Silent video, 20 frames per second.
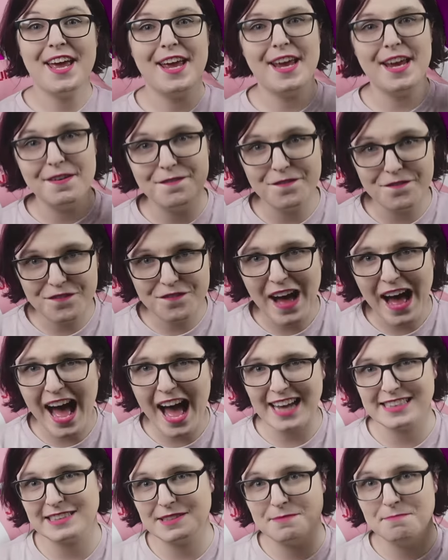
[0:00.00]
In
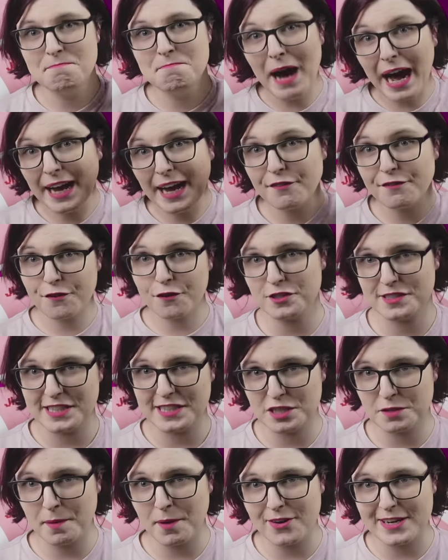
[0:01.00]
fact, my first
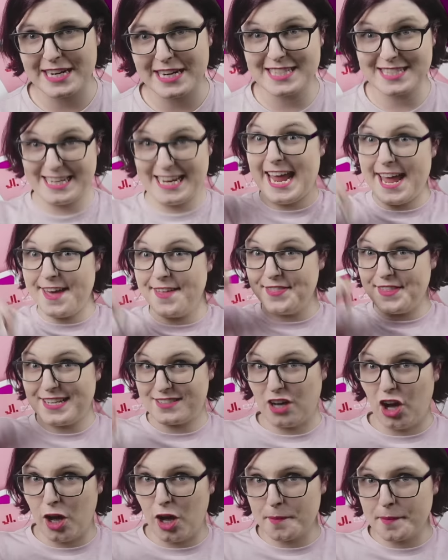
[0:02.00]
experience in
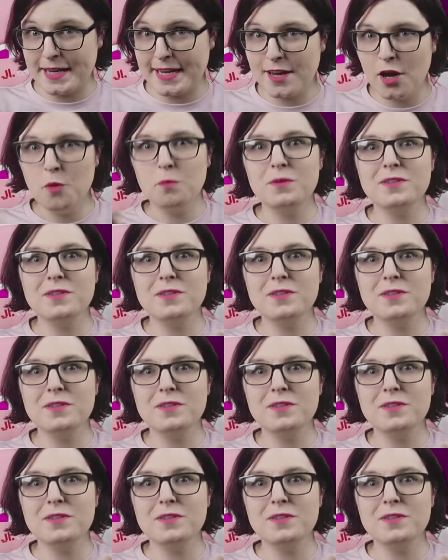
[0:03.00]
this hobby